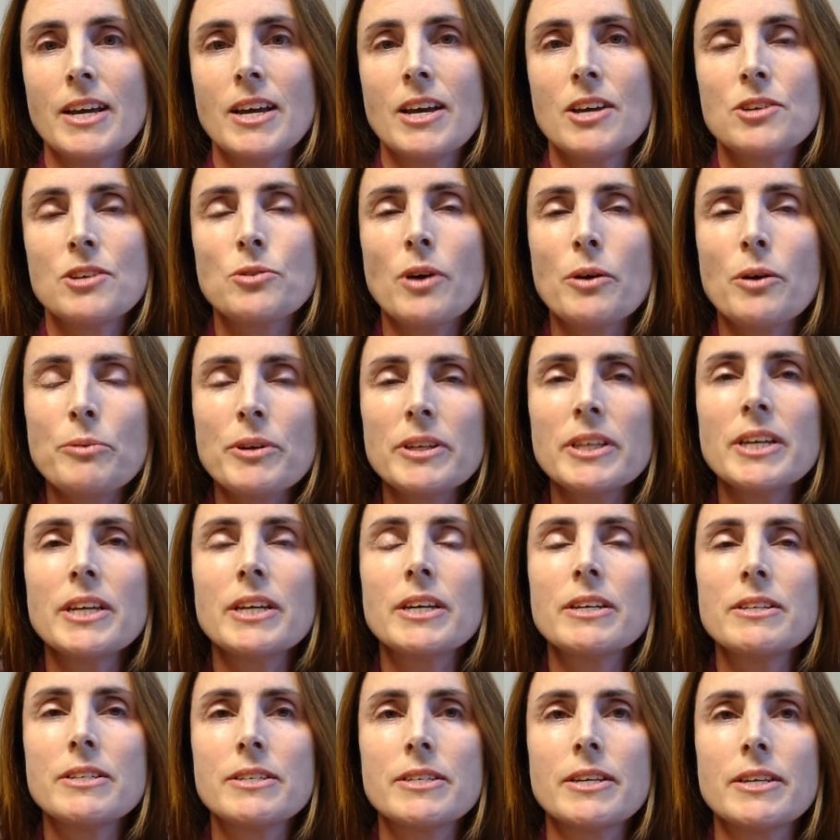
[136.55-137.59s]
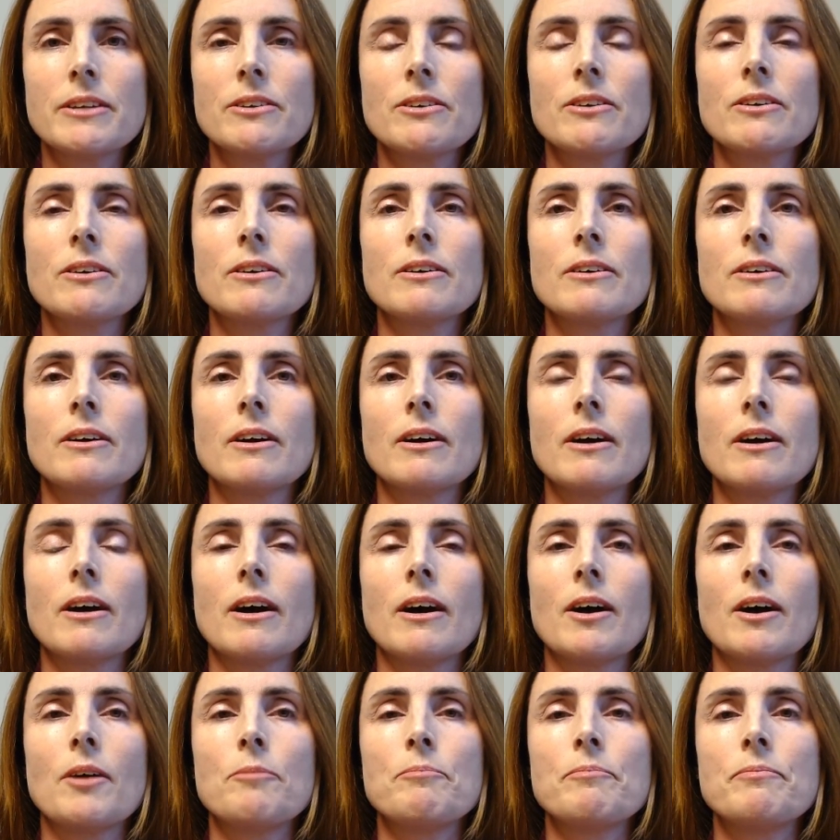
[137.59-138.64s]
So I really consider
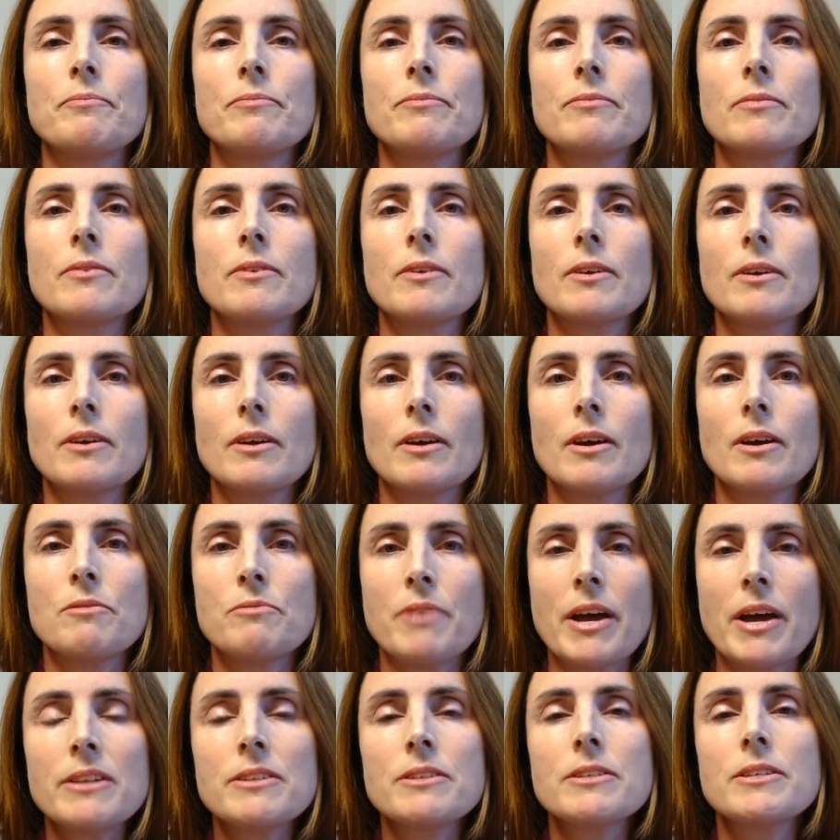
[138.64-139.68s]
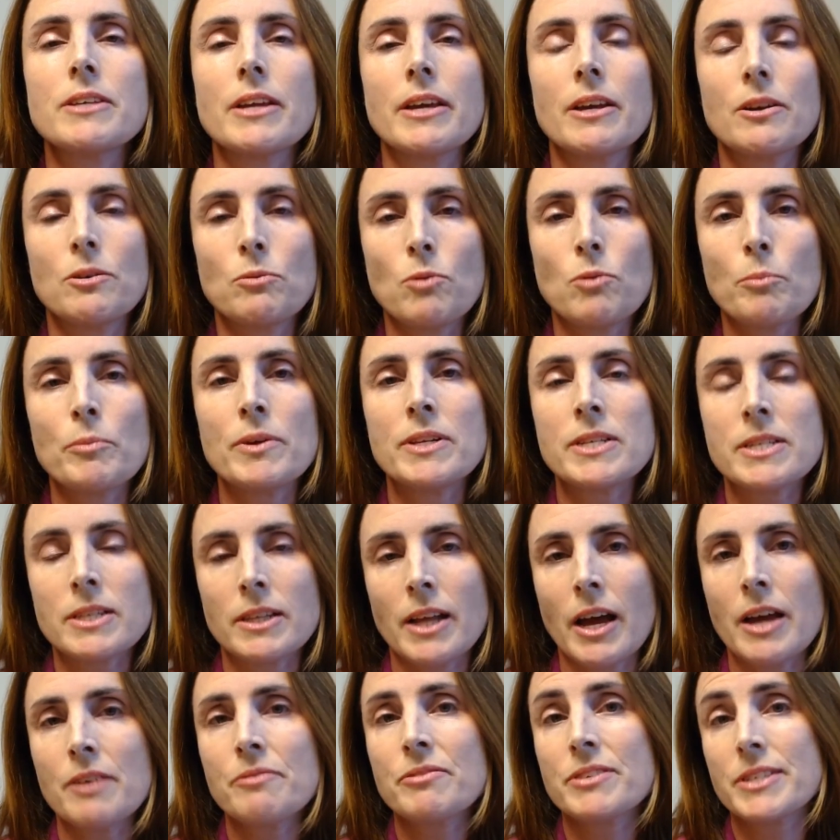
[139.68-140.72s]
events in a woman's
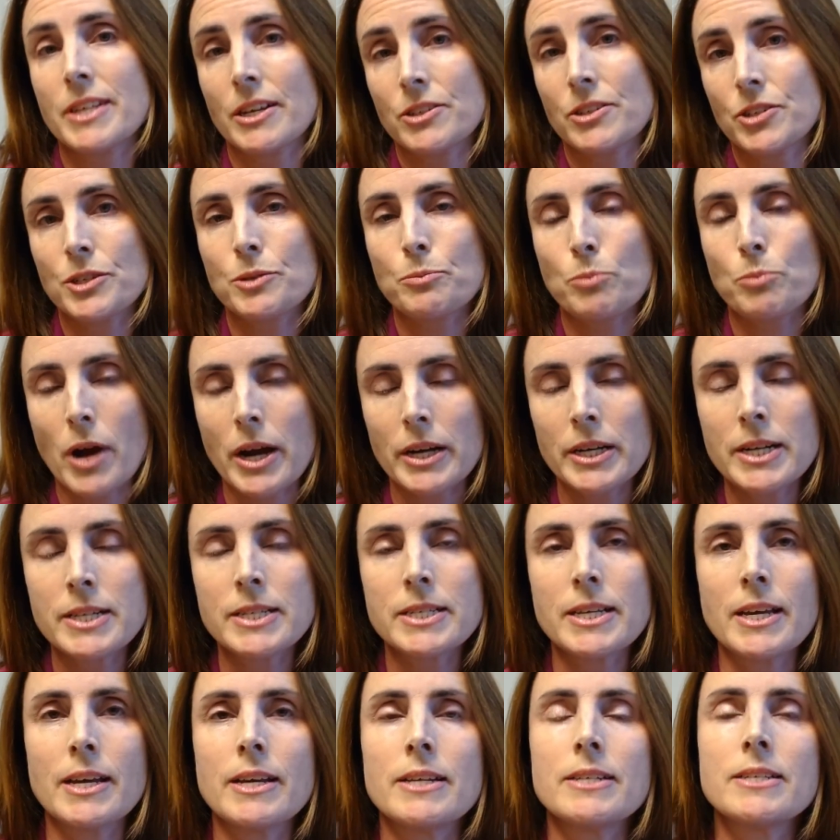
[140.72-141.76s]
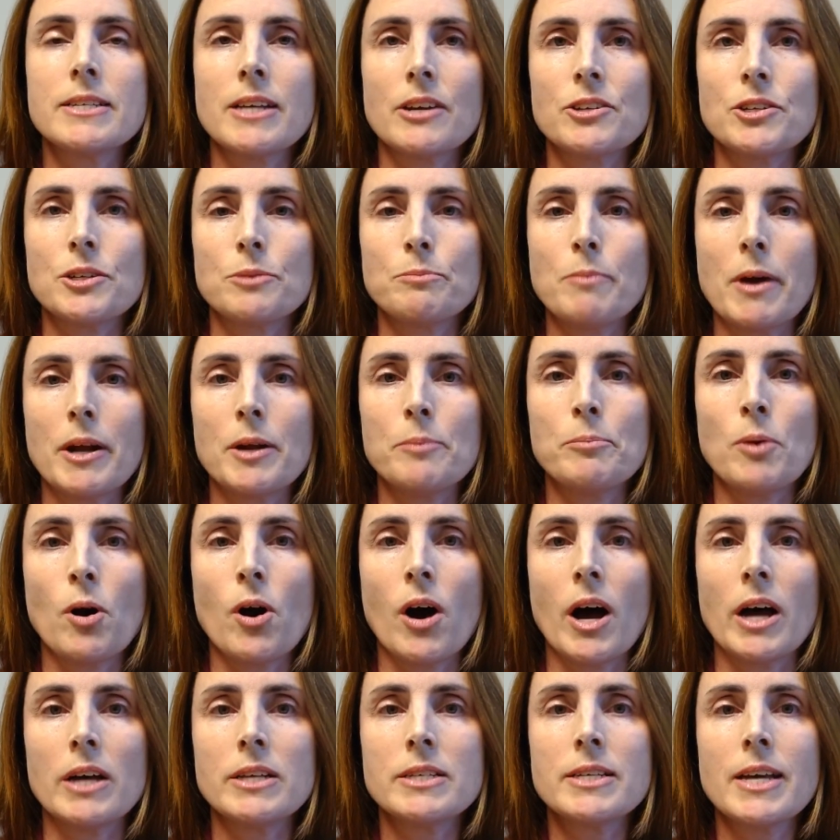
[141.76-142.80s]
life, such as pregnancy and such as
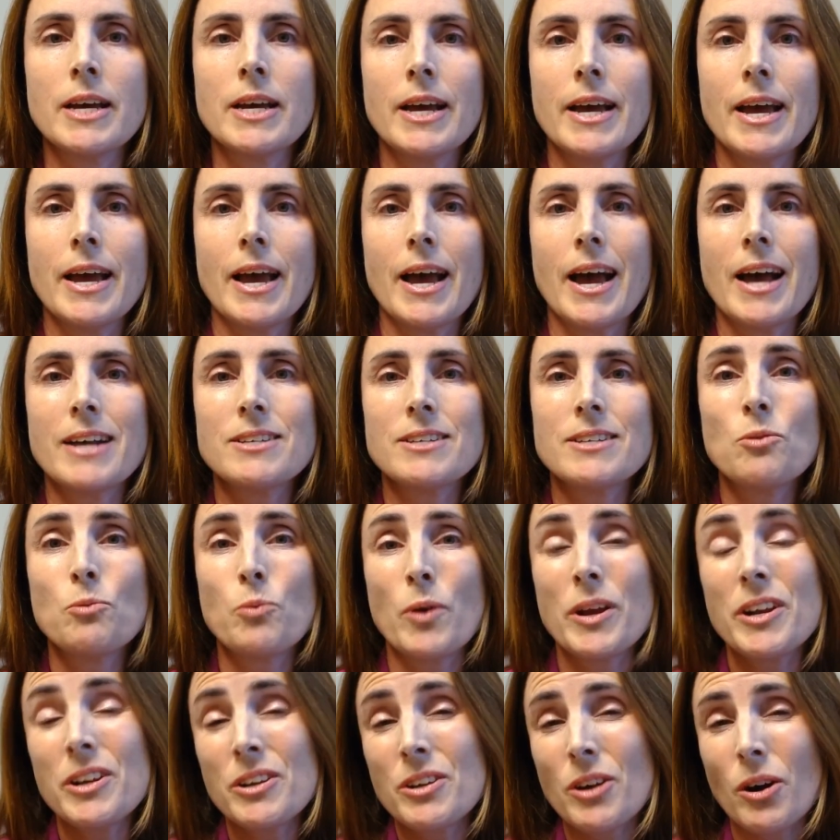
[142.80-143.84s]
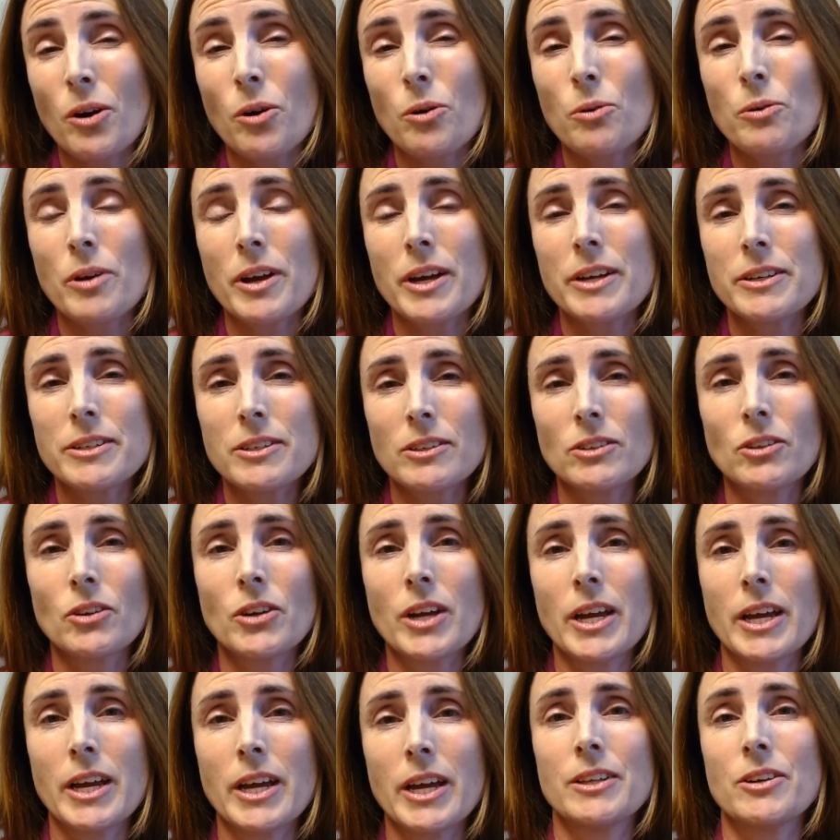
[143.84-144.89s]
menopause, as a window into
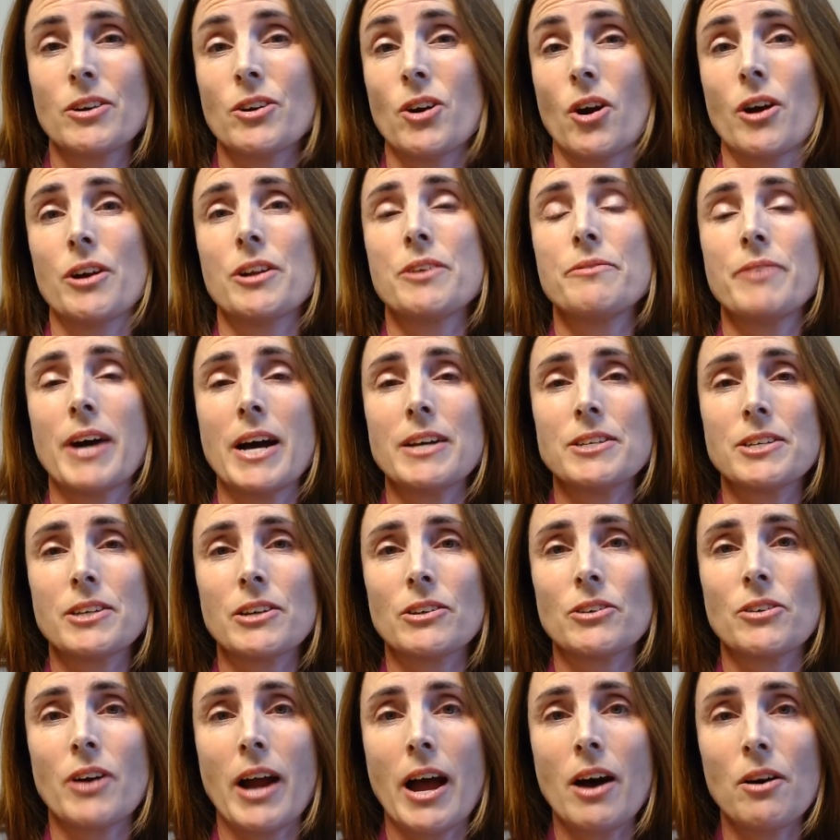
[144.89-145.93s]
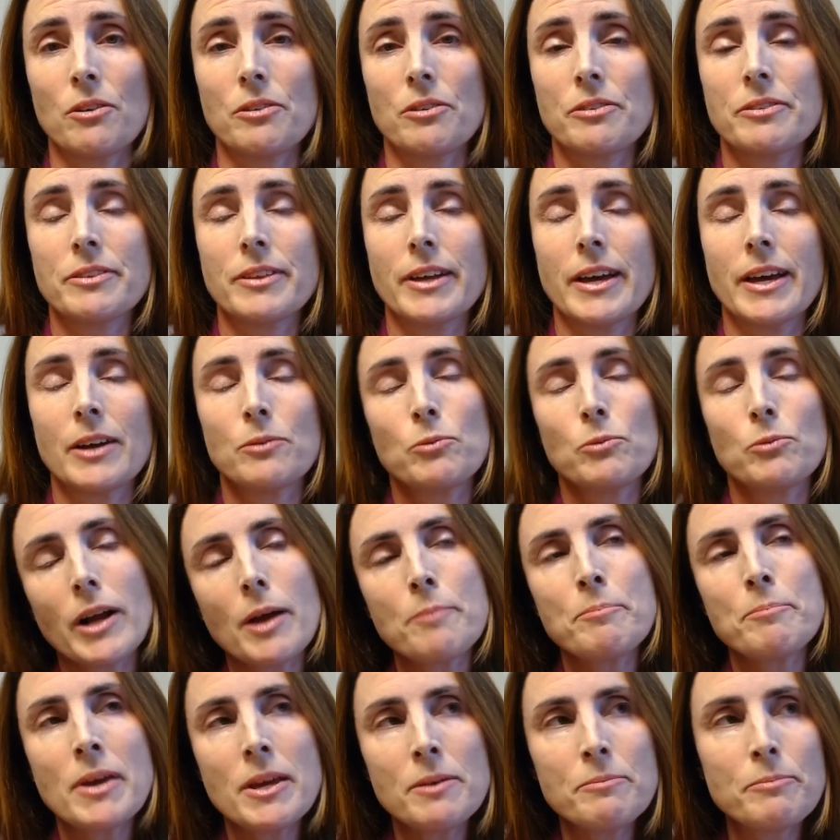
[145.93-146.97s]
looking at their cardiovascular health. And what I
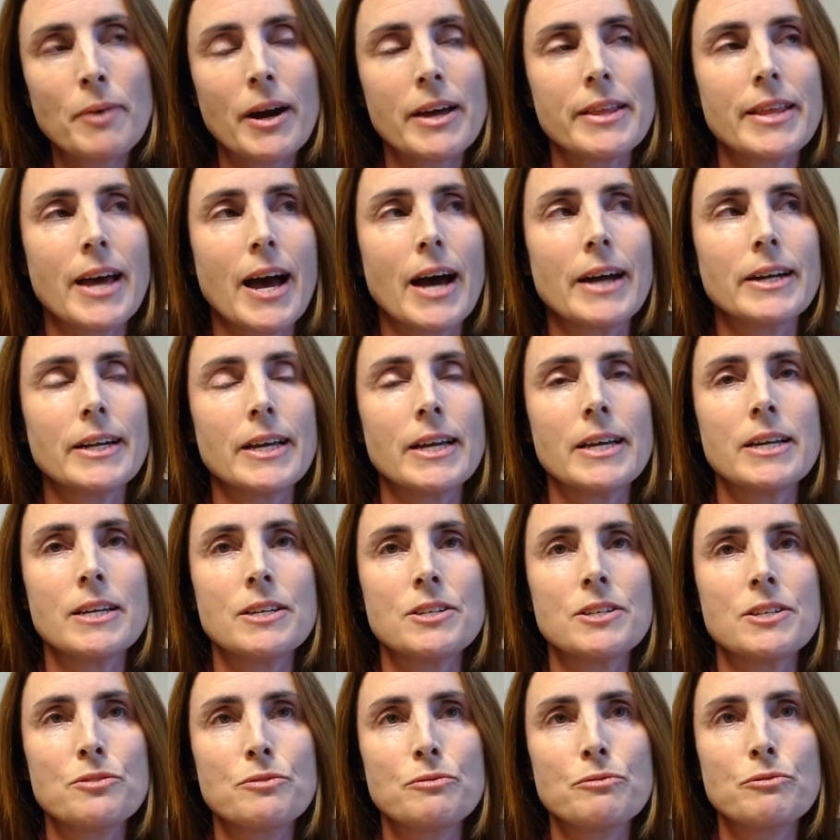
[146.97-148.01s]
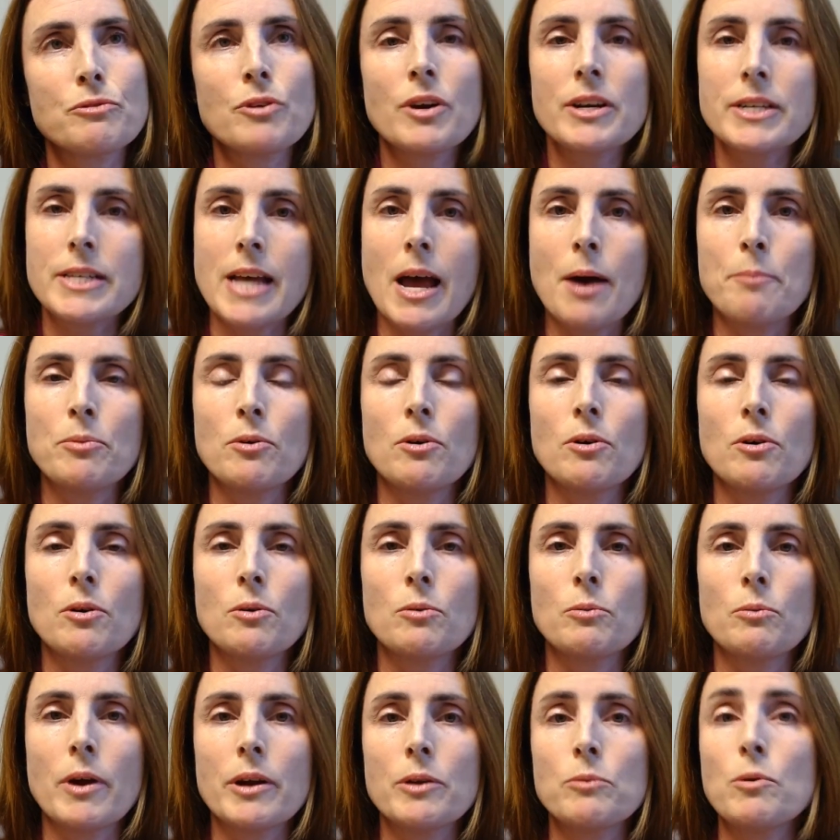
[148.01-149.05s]
mean by that is, for
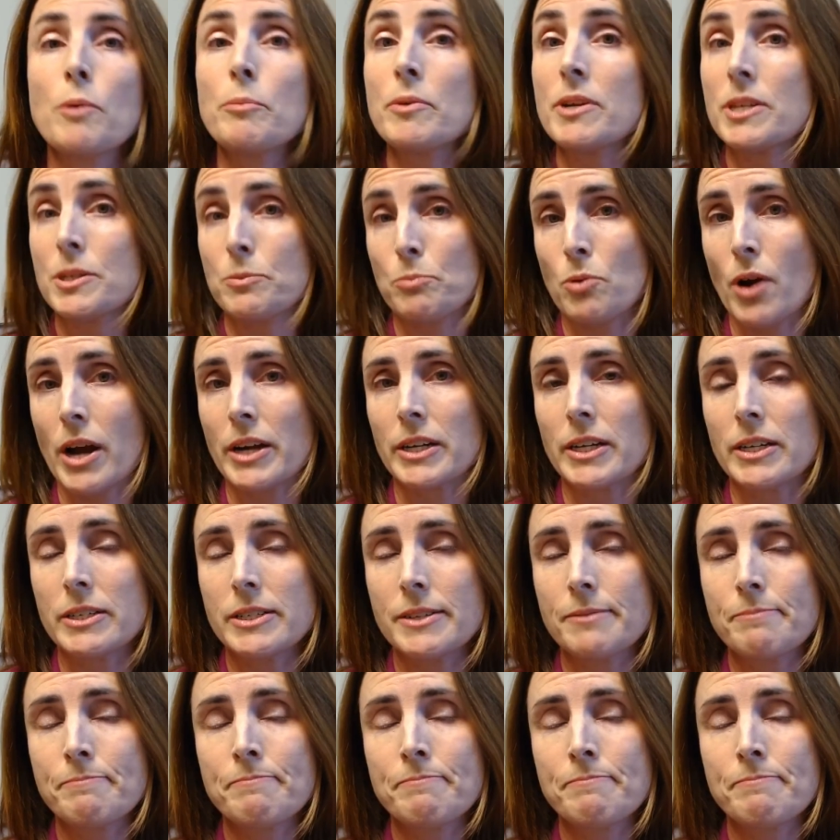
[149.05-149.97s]
example, when a woman is pregnant,